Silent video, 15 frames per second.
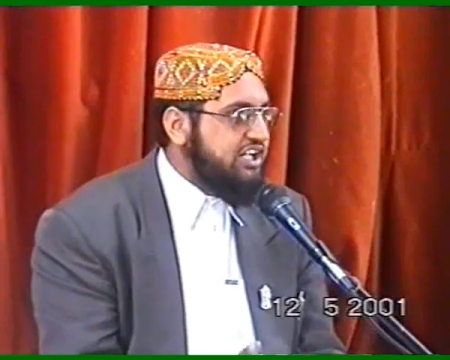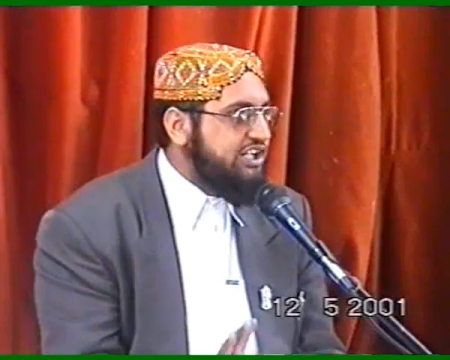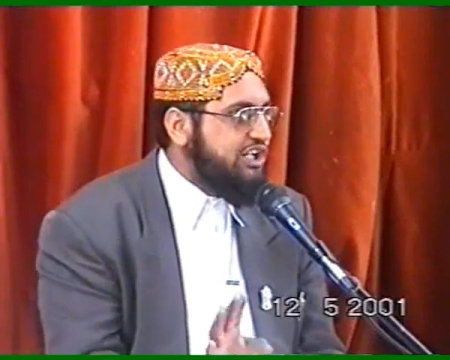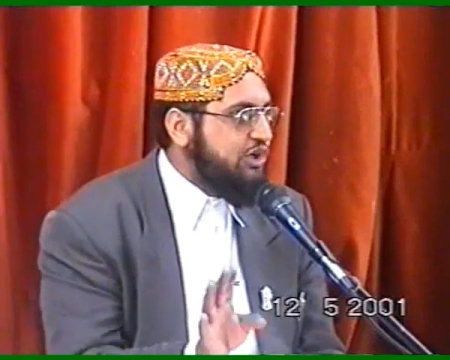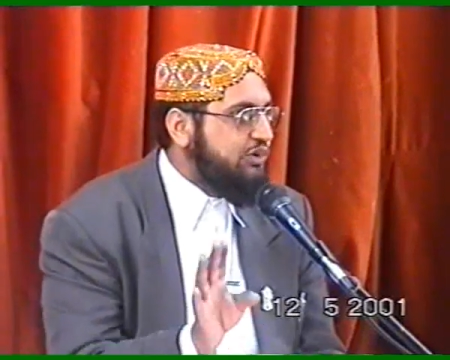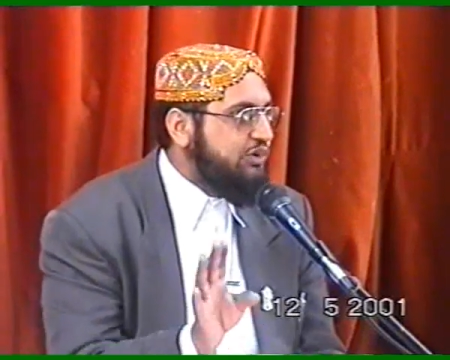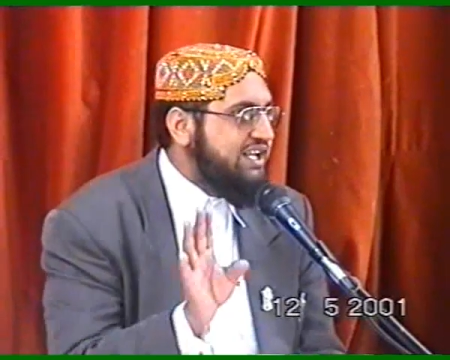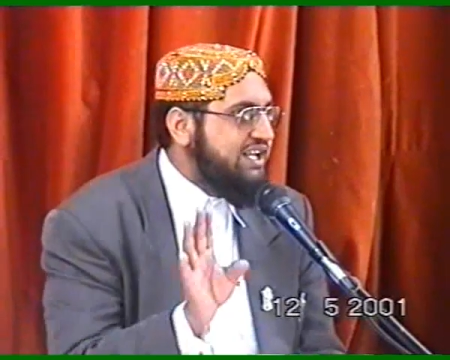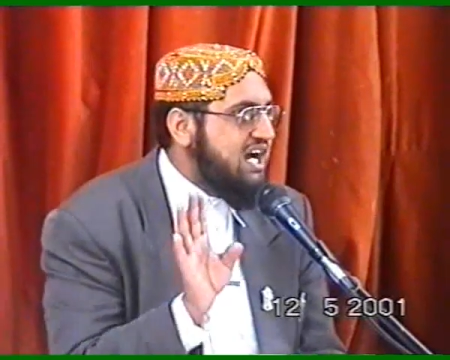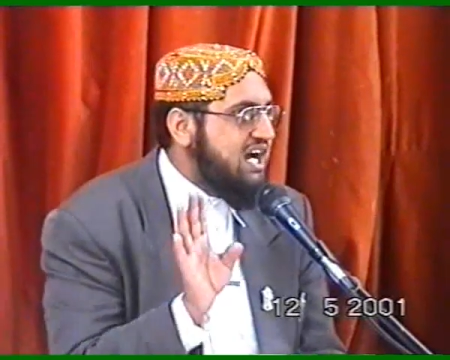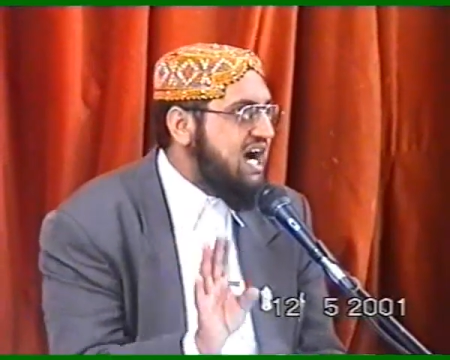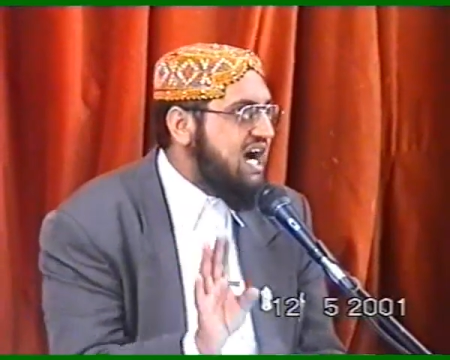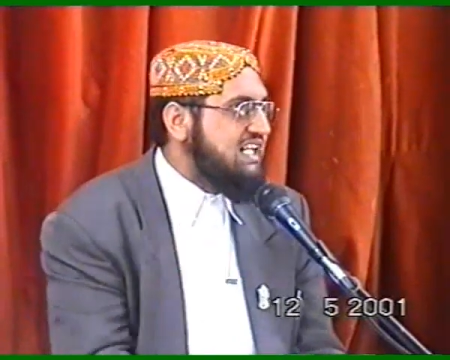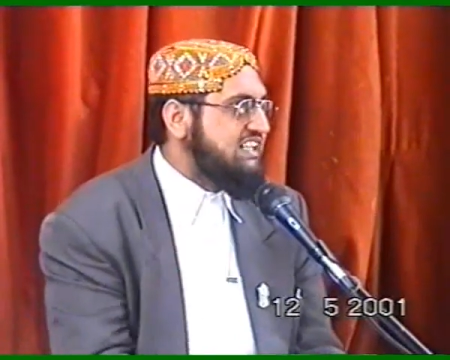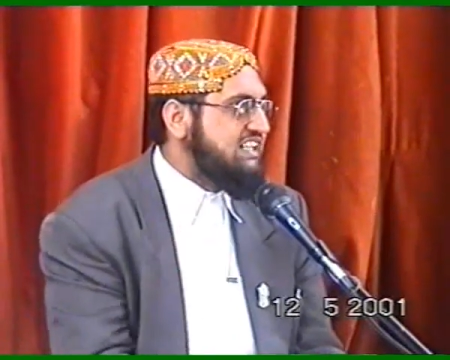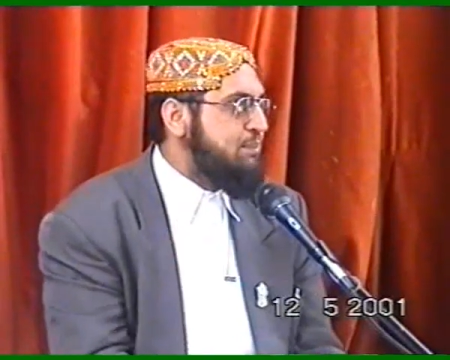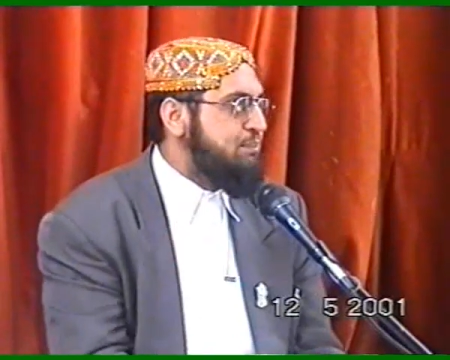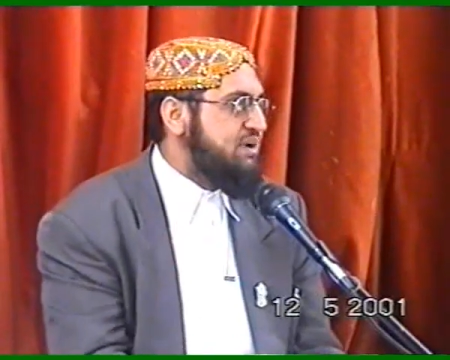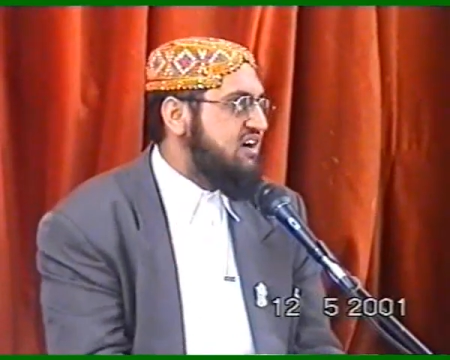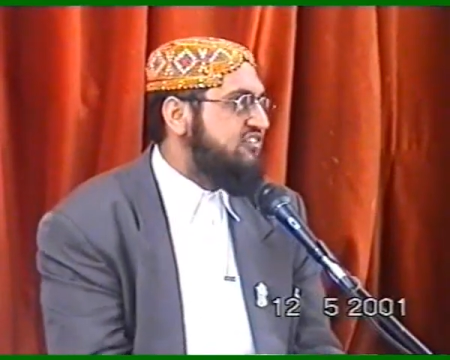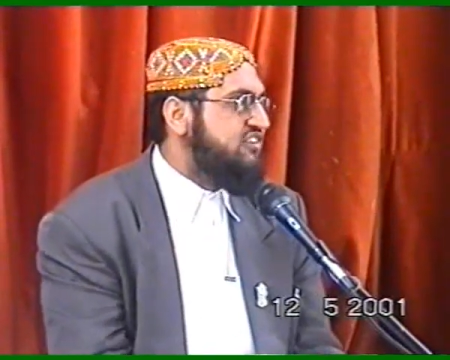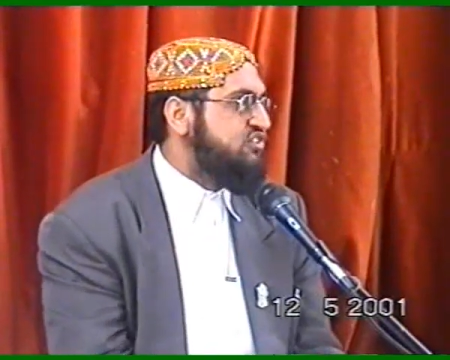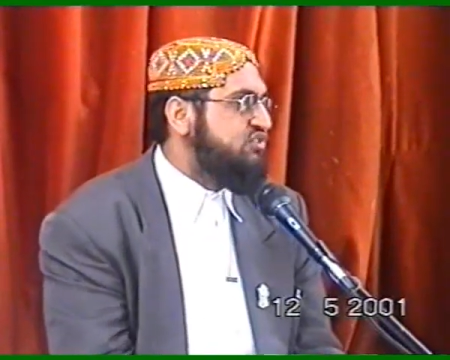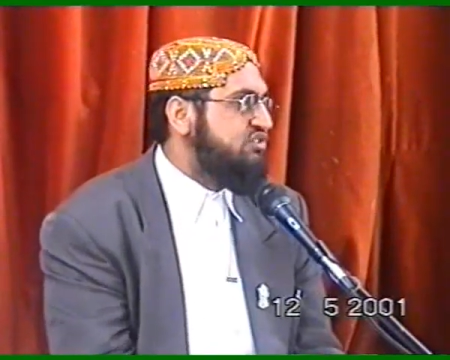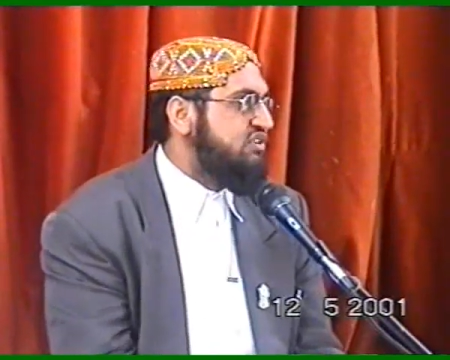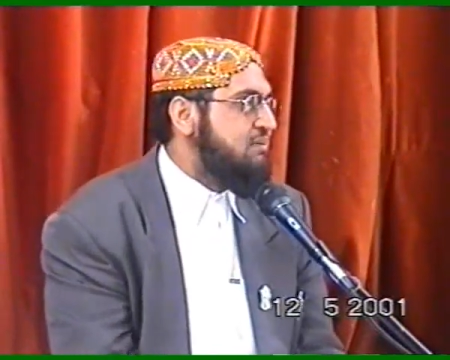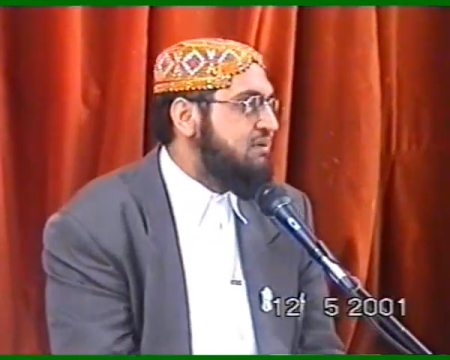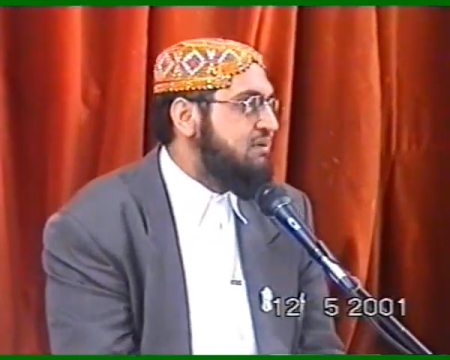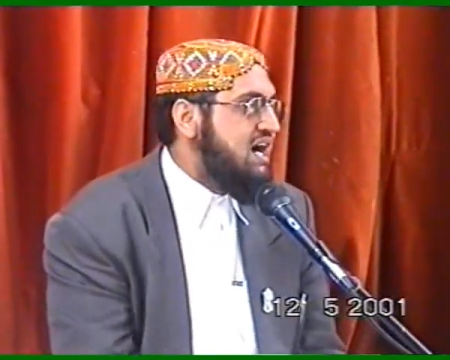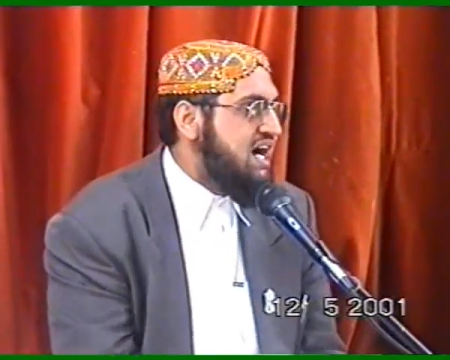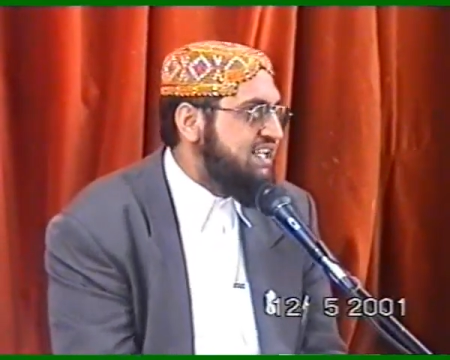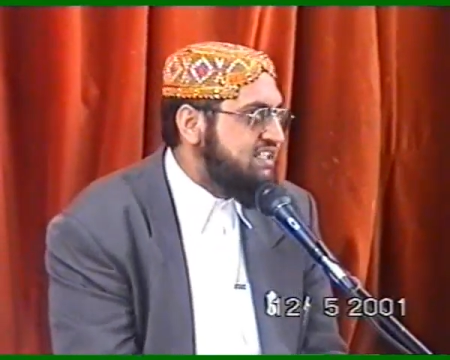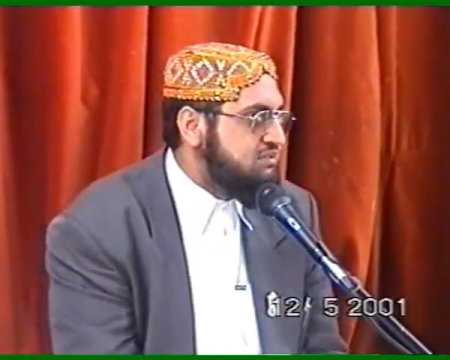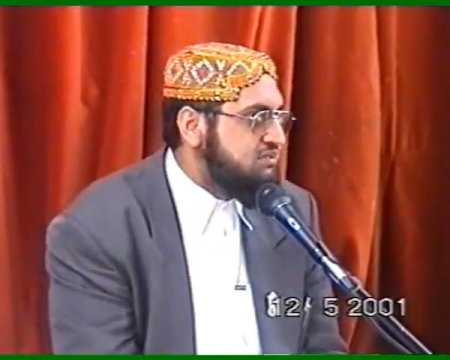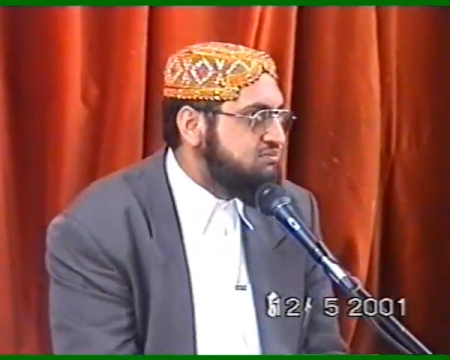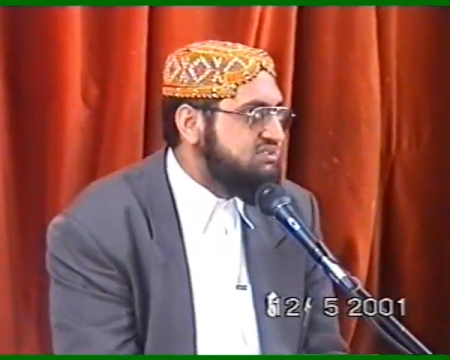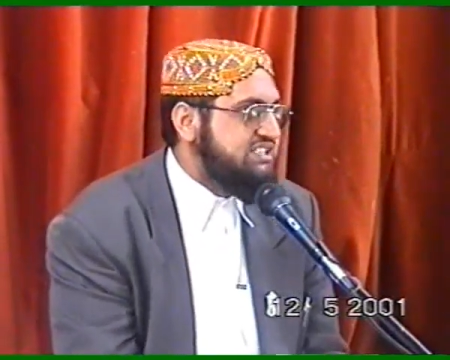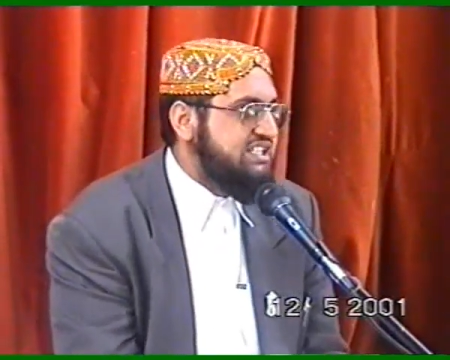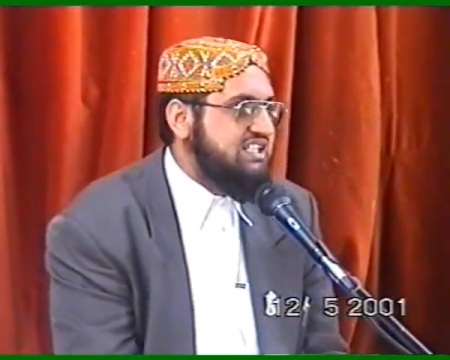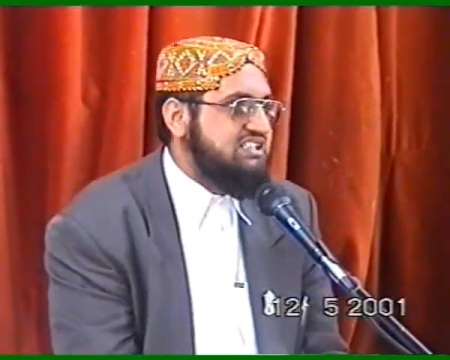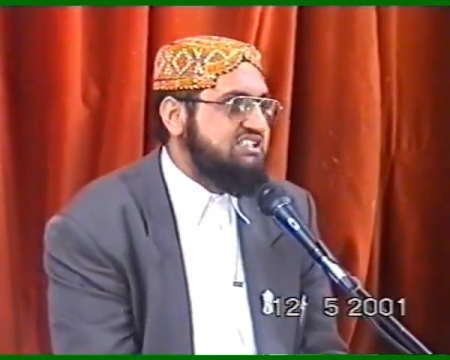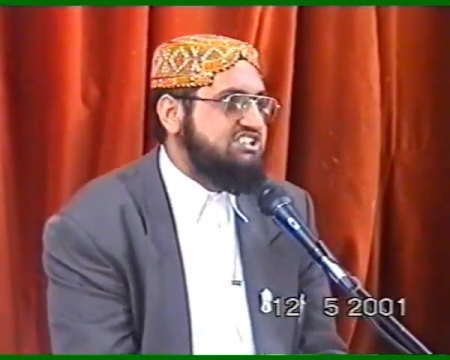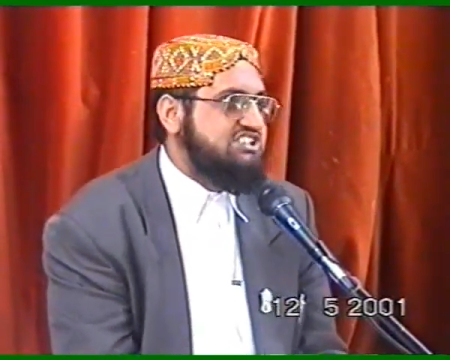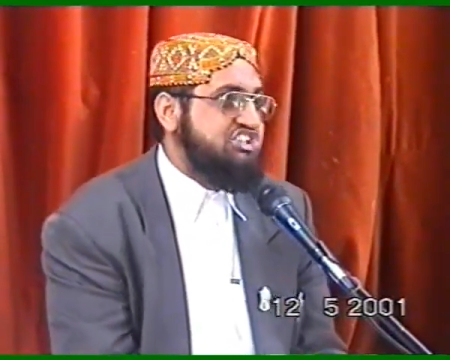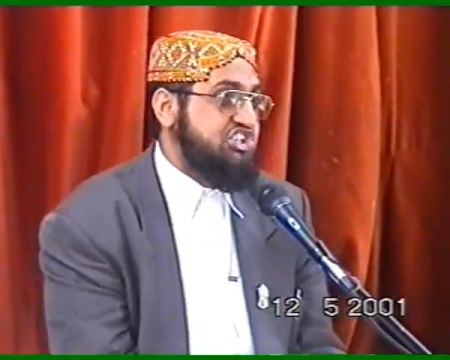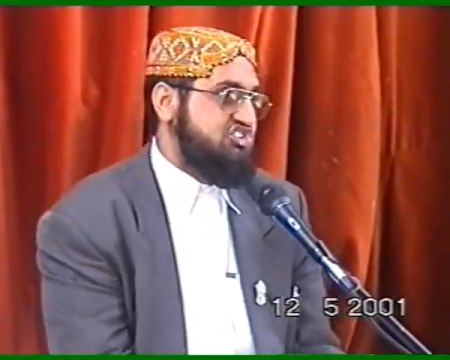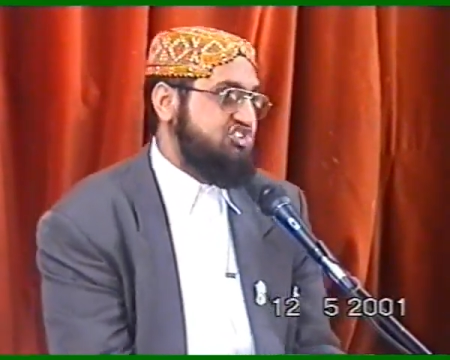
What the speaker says: including all the prophets from Adam till